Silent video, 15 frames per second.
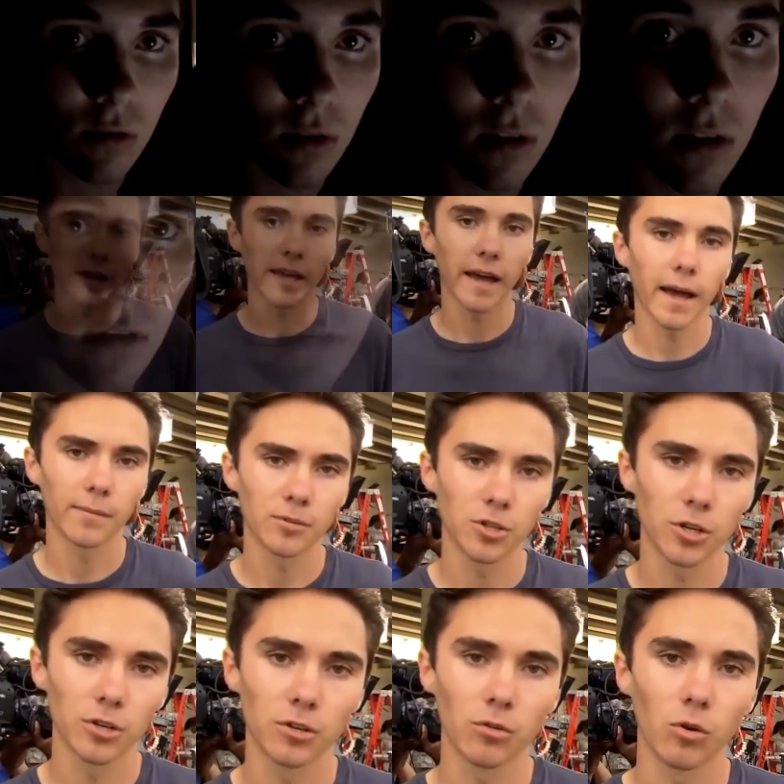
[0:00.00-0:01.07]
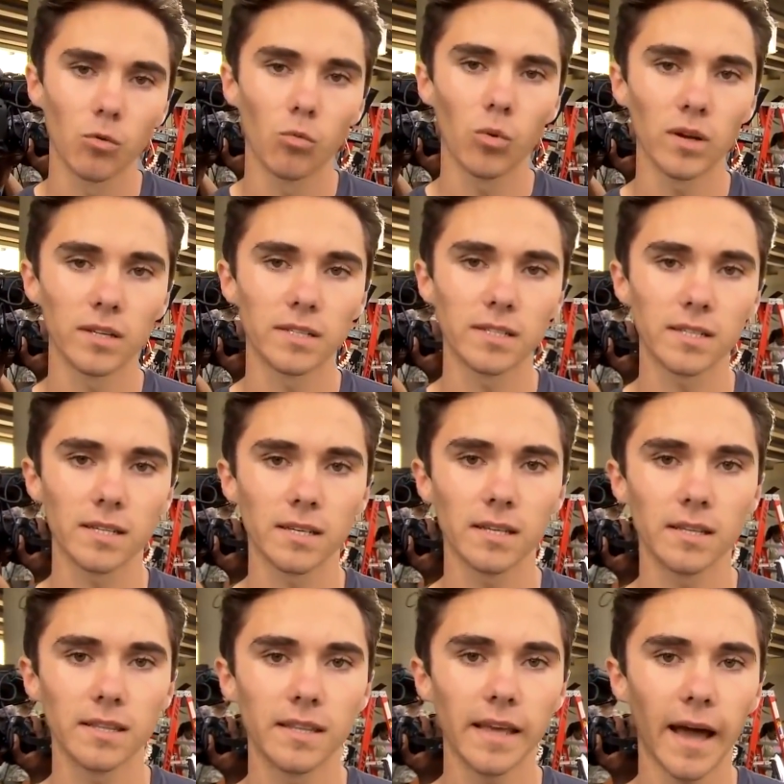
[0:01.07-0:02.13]
What I captured was
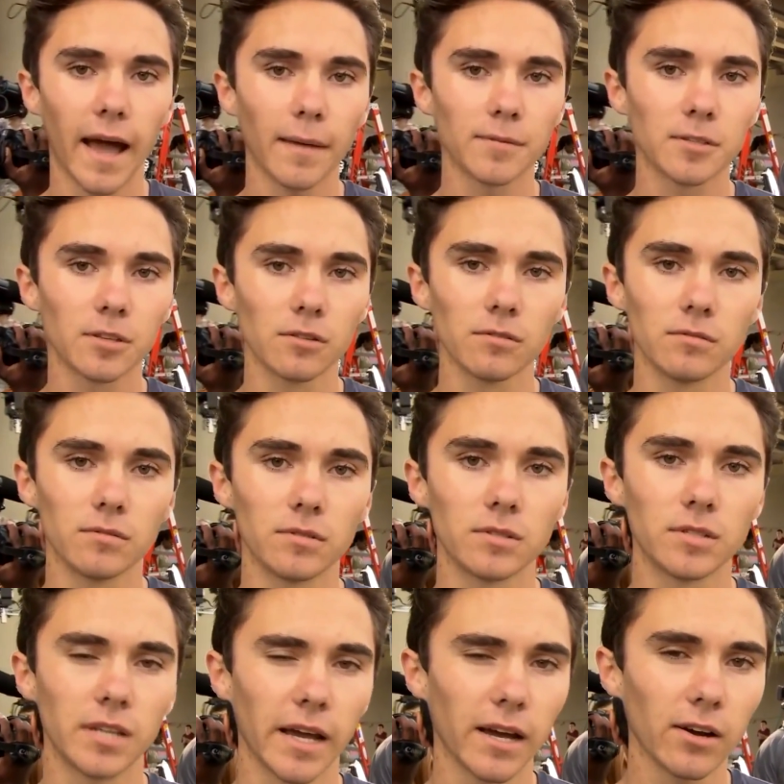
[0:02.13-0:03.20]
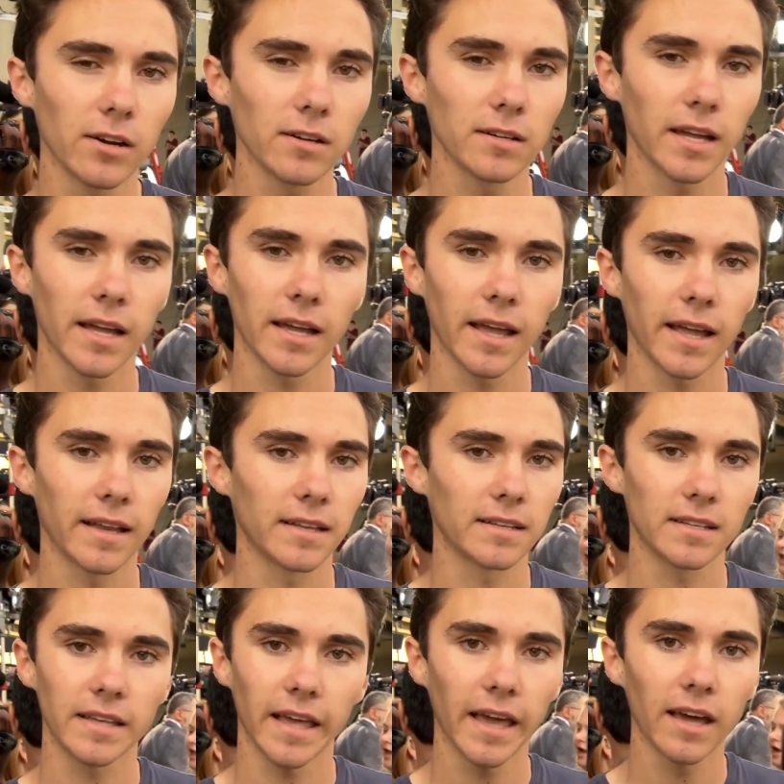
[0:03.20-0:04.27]
the absolute terror
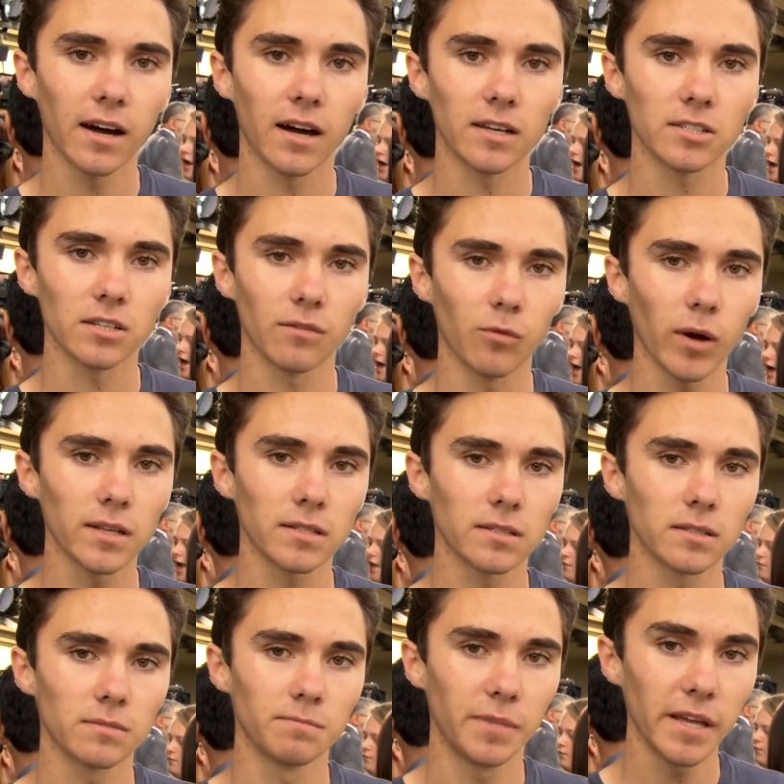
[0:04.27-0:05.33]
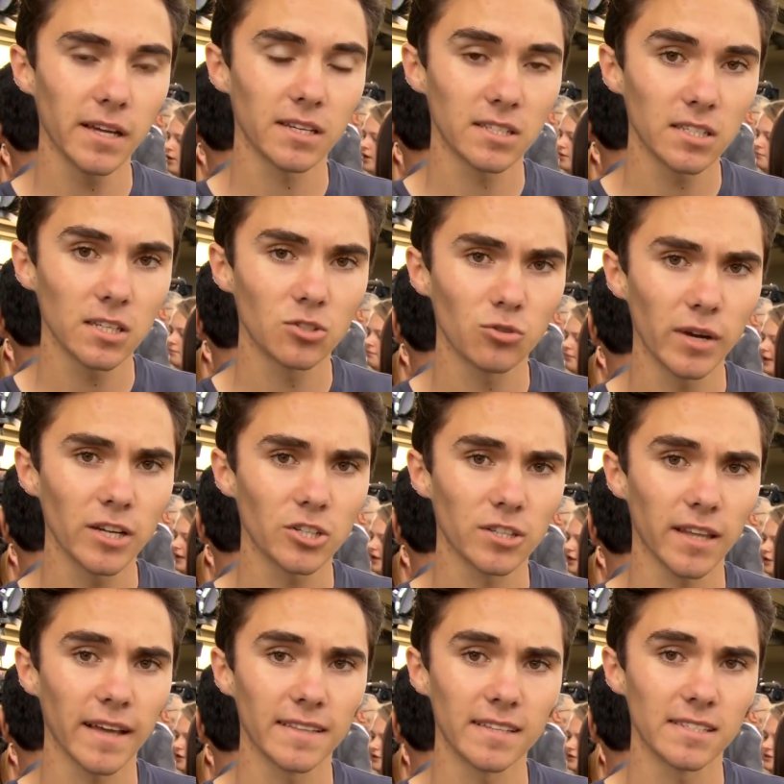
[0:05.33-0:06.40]
and chaos of what being in a
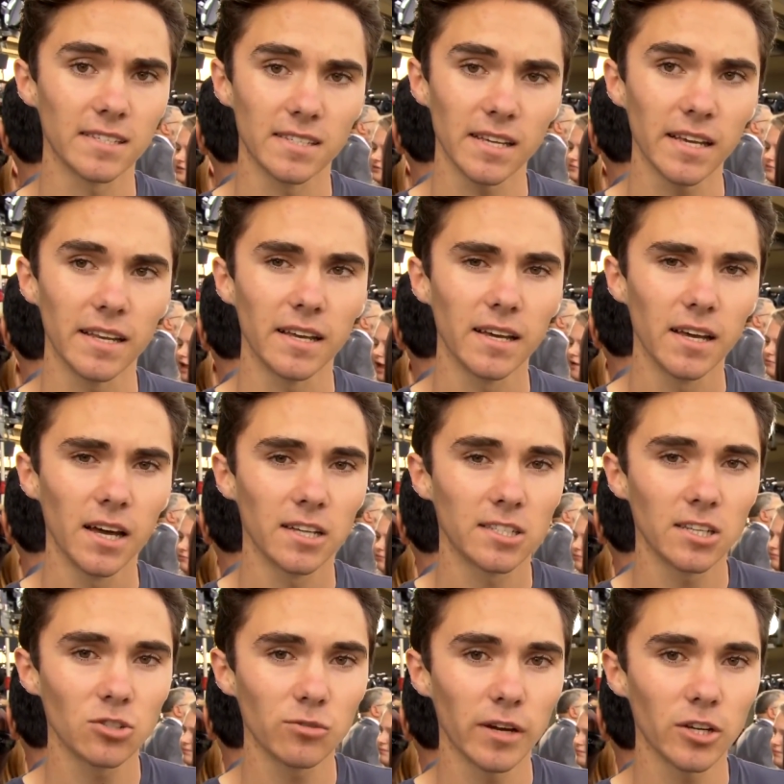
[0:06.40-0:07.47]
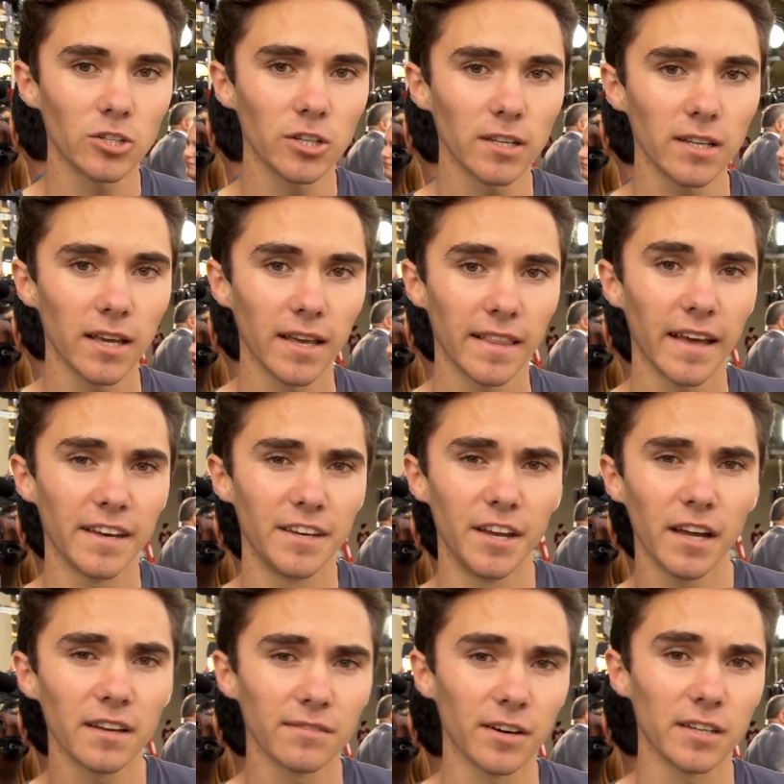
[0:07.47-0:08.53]
situation like this is in. A situation that
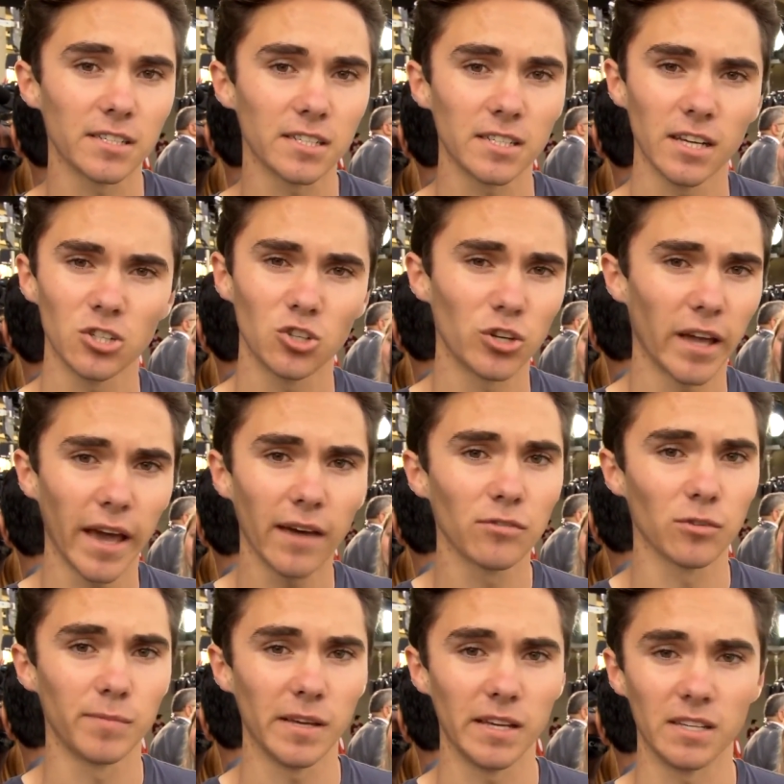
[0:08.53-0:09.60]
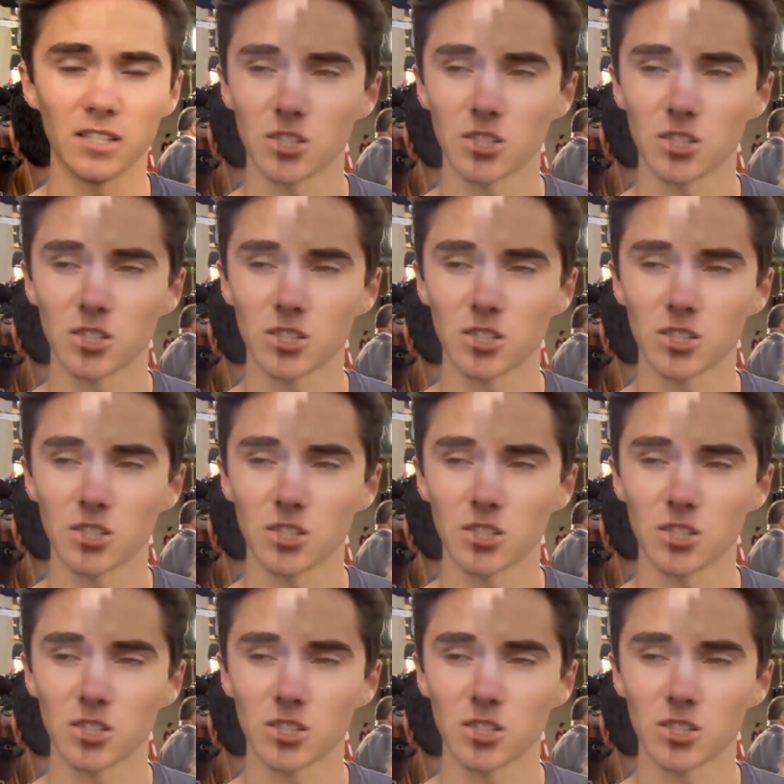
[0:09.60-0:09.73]
none of us should ever be in.